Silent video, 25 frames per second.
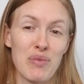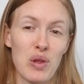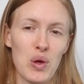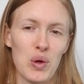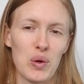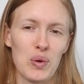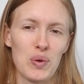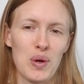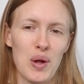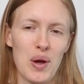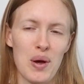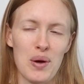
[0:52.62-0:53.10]

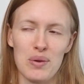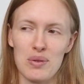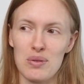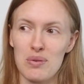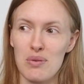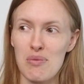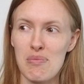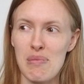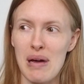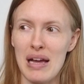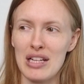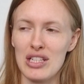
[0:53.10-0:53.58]
Who knows?
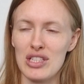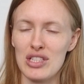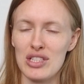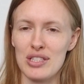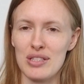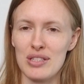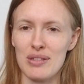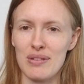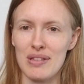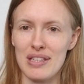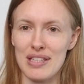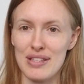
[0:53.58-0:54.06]
We might just
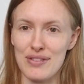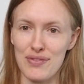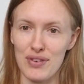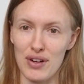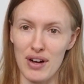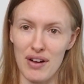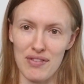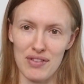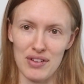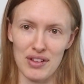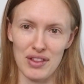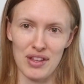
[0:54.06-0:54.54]
do this
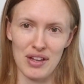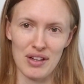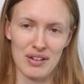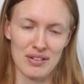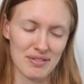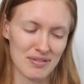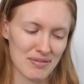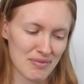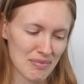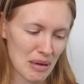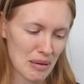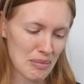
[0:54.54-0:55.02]
forever though.
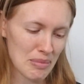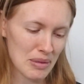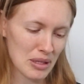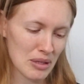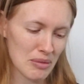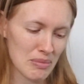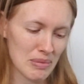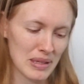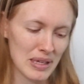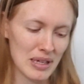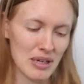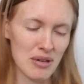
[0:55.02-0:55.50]
Maybe
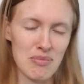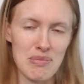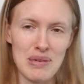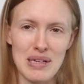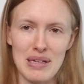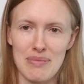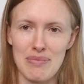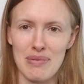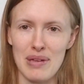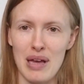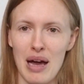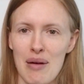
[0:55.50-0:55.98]
it'll
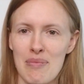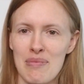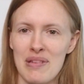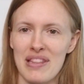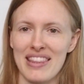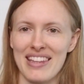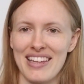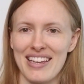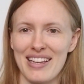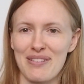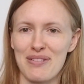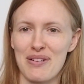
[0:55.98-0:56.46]
become a
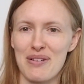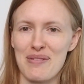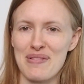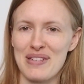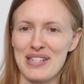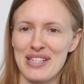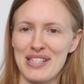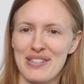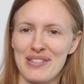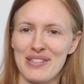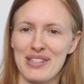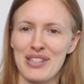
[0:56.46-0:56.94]
thing where we
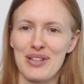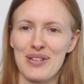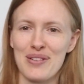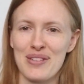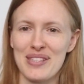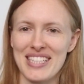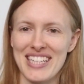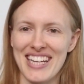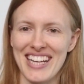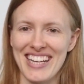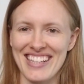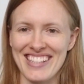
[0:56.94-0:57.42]
do
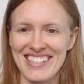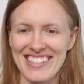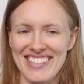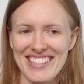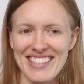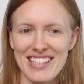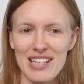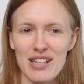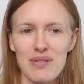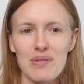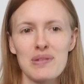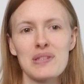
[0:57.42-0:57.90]
Tuesdays.
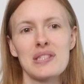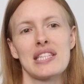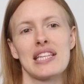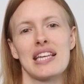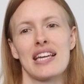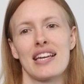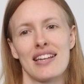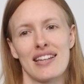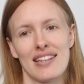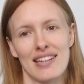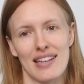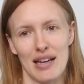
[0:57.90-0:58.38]
We'll
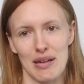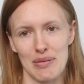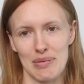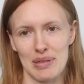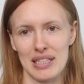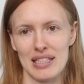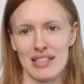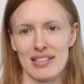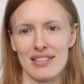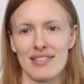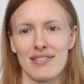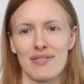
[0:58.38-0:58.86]
see. I
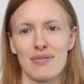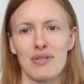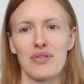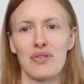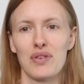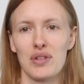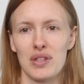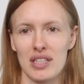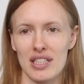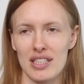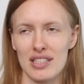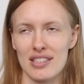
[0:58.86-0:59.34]
mean, we've
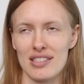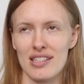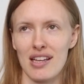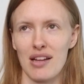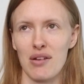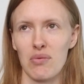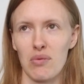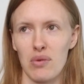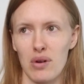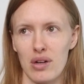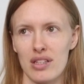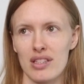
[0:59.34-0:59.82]
only
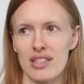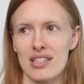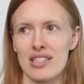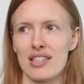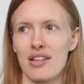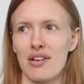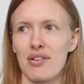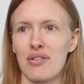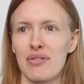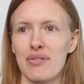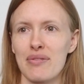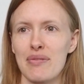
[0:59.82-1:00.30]
done one,
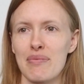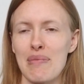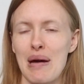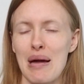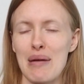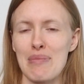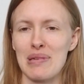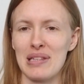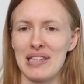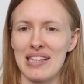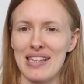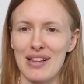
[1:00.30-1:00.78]
so it
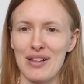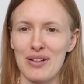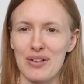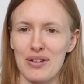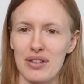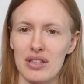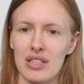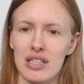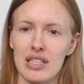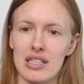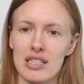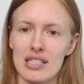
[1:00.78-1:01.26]
might be a little
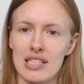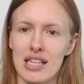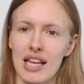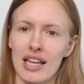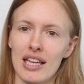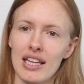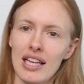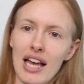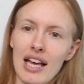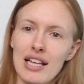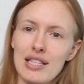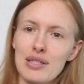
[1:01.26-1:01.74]
early to say,
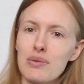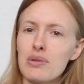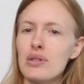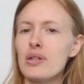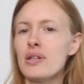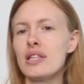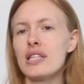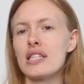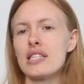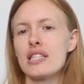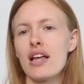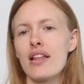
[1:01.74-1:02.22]
yes, we're
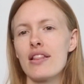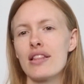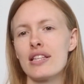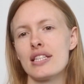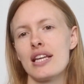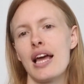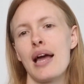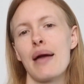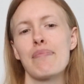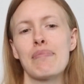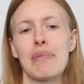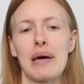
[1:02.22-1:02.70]
doing this all the
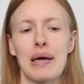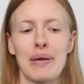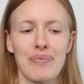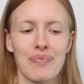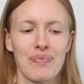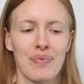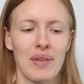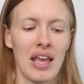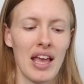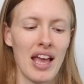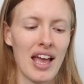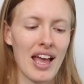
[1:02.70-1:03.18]
time, but
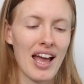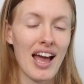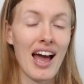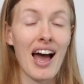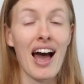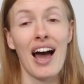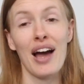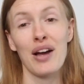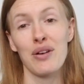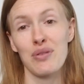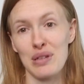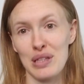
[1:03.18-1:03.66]

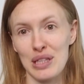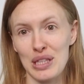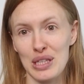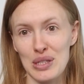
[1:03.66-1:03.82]
I really